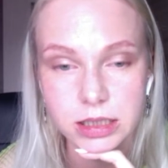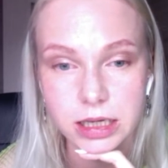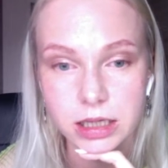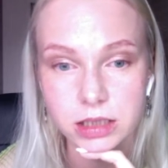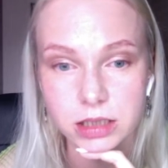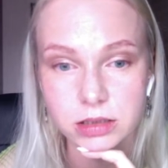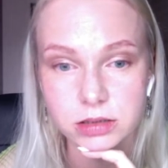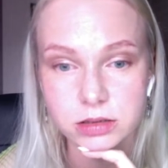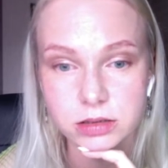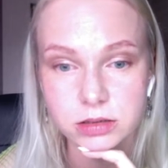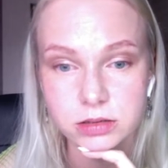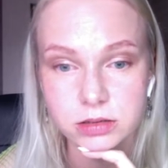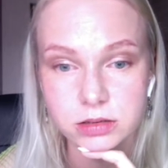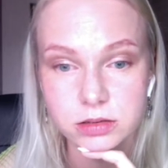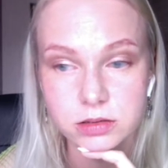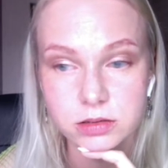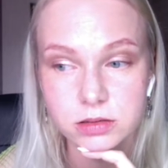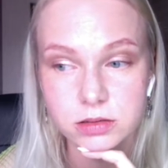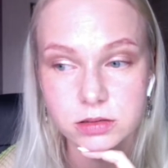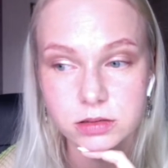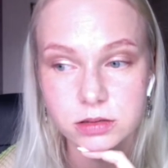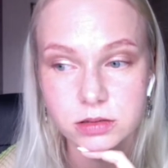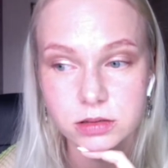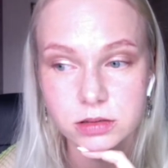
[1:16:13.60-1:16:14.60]
Ian?
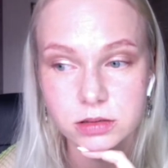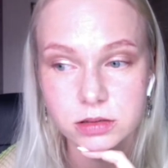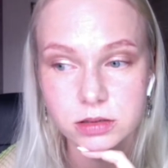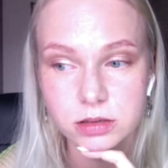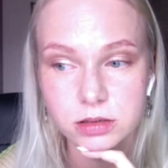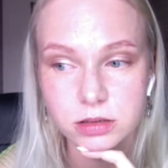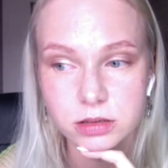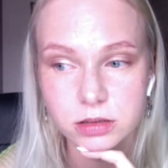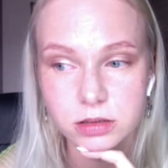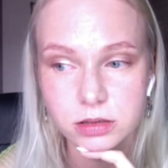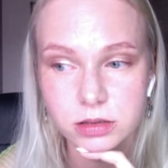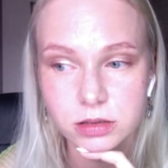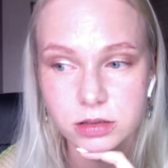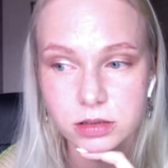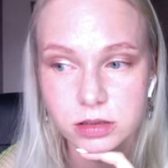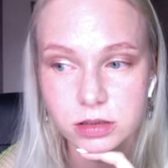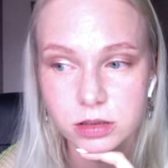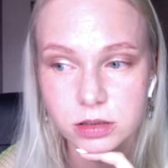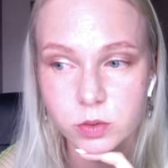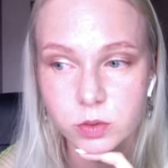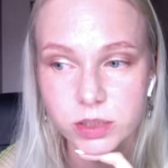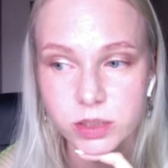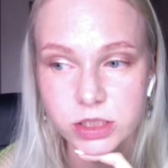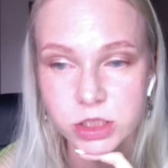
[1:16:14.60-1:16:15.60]

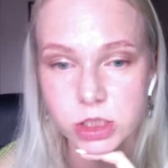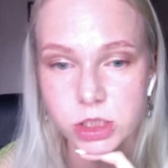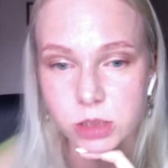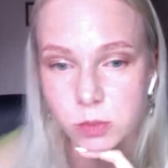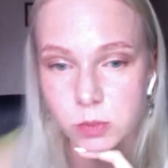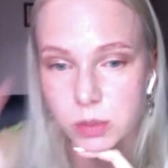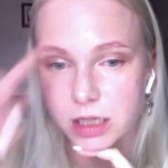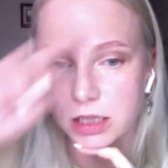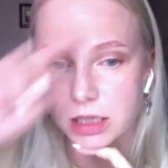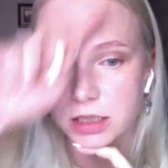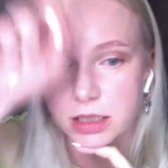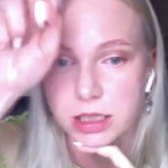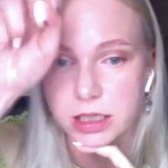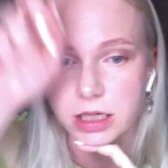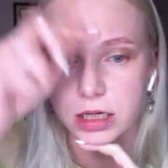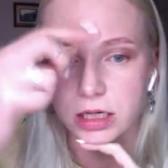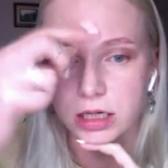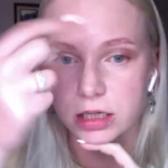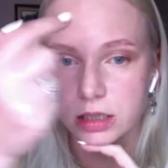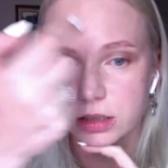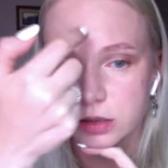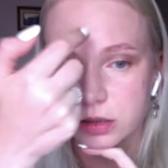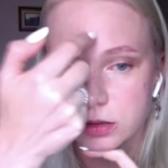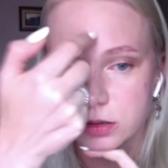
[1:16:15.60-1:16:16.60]
Question mark
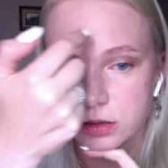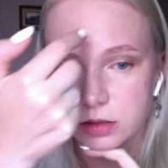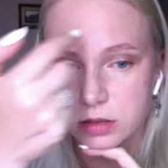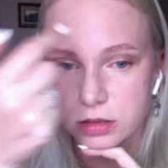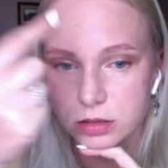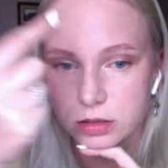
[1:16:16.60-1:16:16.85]
here.